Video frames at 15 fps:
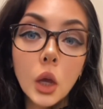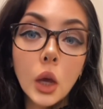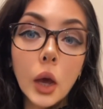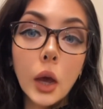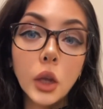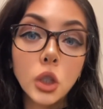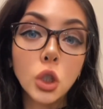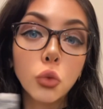
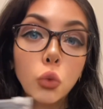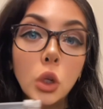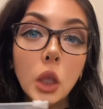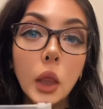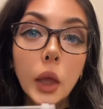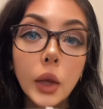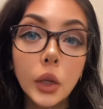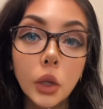I just really
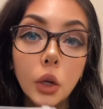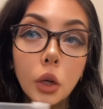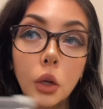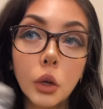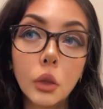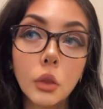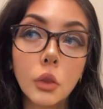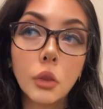liked
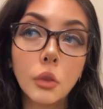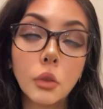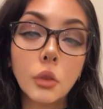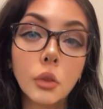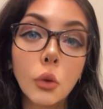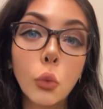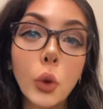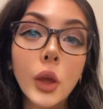
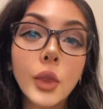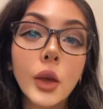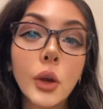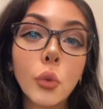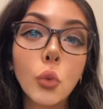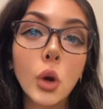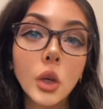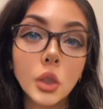the way that
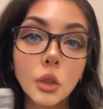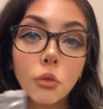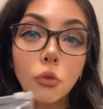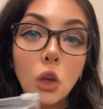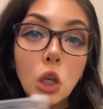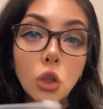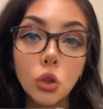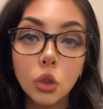it was, the
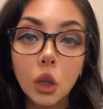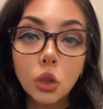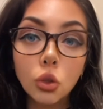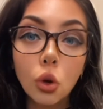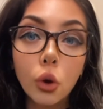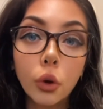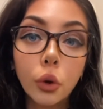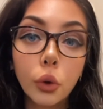features. I
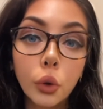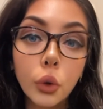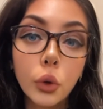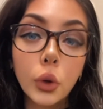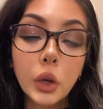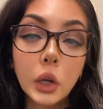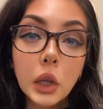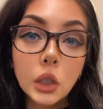saw a girl
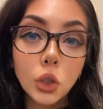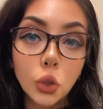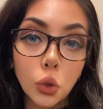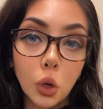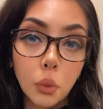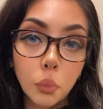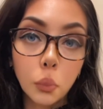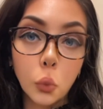on
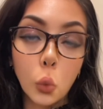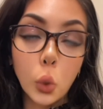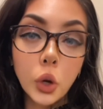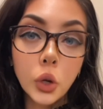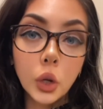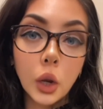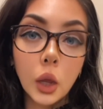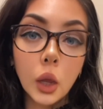Instagram
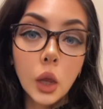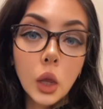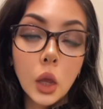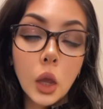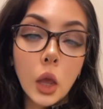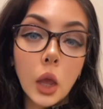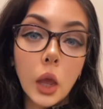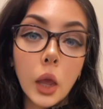wearing it,
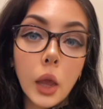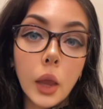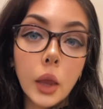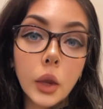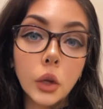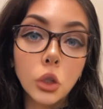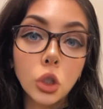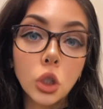
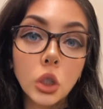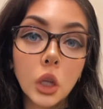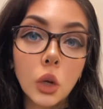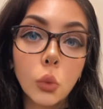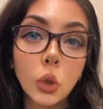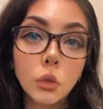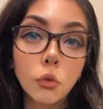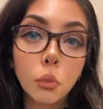and she said
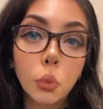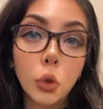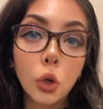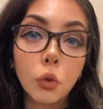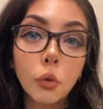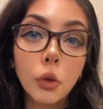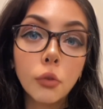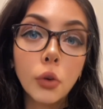it was from
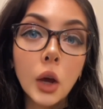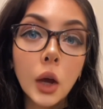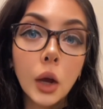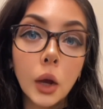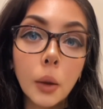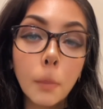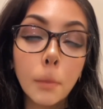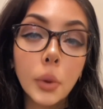CURVY
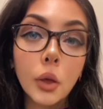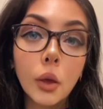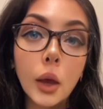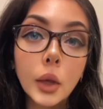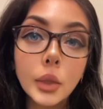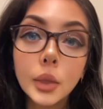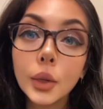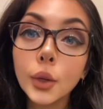FAJA, but
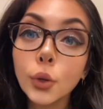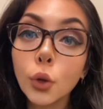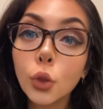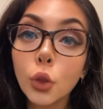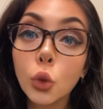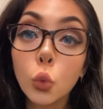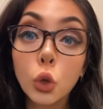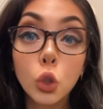I didn't know
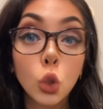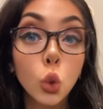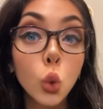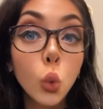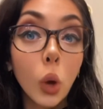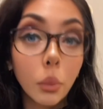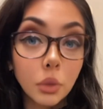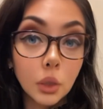that there were two
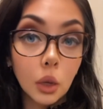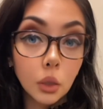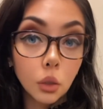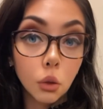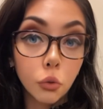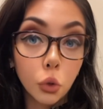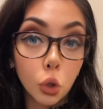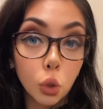websites
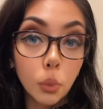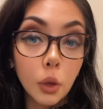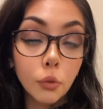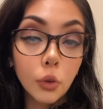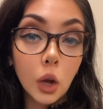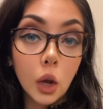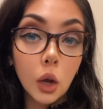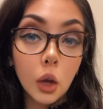of CURVY
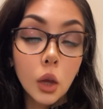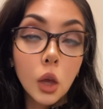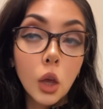FAJA.